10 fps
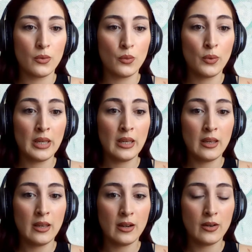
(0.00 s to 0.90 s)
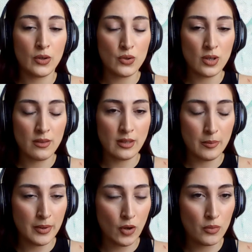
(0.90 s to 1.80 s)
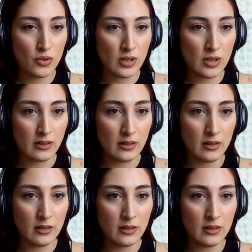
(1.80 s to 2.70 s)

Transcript: We are using the DMP Common Standard.